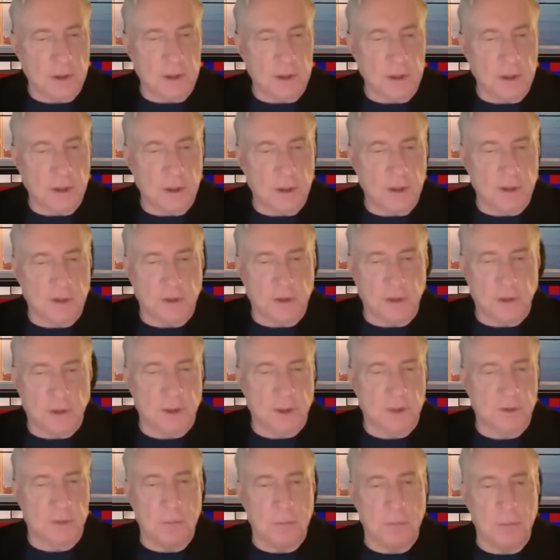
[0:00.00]
You know, it took
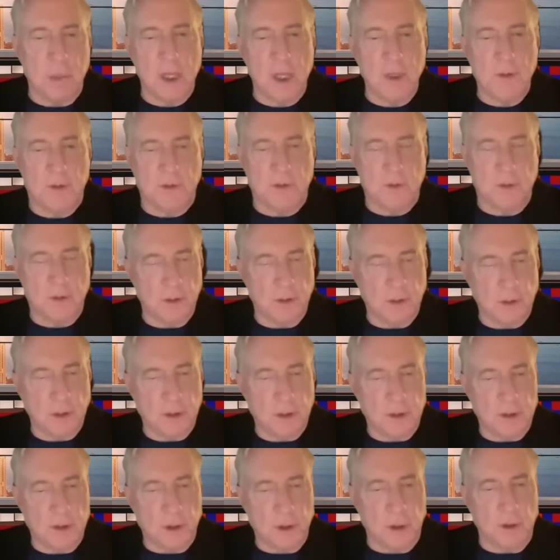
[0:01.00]
us months
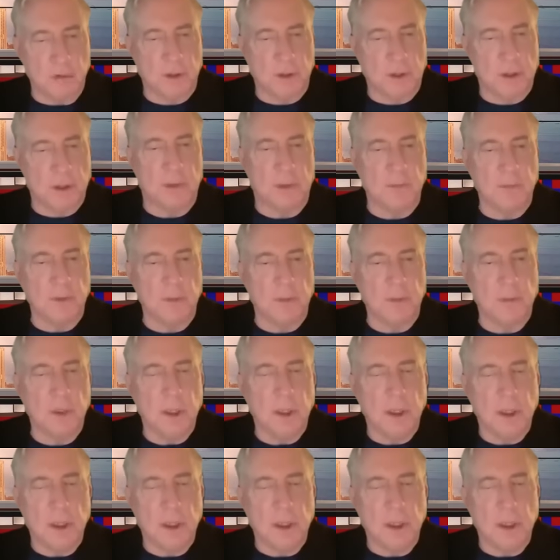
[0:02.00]
to overcome them.